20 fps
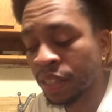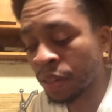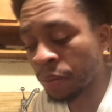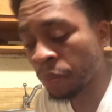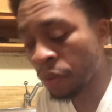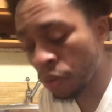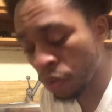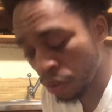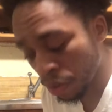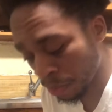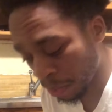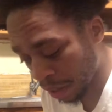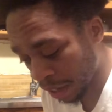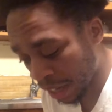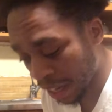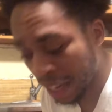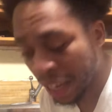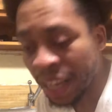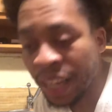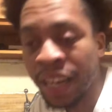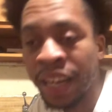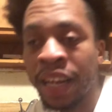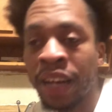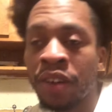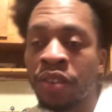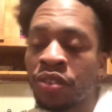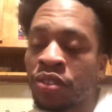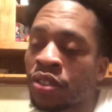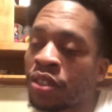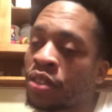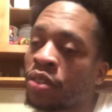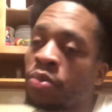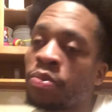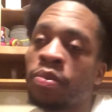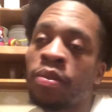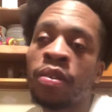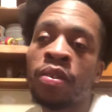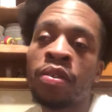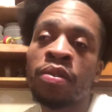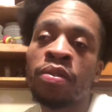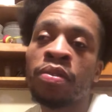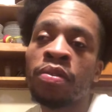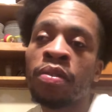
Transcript: I'm holding my head down to you, bro.